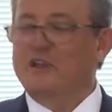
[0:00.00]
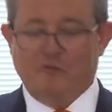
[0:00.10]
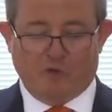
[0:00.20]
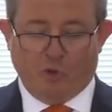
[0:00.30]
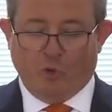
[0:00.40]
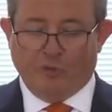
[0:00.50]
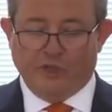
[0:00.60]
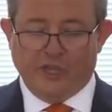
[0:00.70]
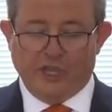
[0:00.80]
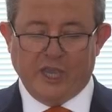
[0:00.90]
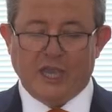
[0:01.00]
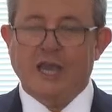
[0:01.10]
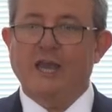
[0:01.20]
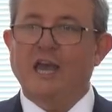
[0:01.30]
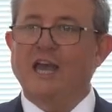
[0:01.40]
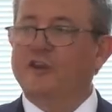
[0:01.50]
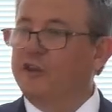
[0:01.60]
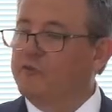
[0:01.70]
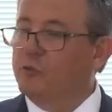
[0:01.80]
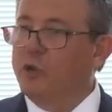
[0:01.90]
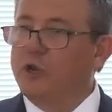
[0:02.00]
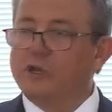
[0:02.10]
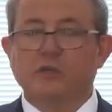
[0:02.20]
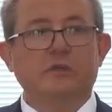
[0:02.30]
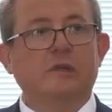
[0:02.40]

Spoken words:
for all the handover work,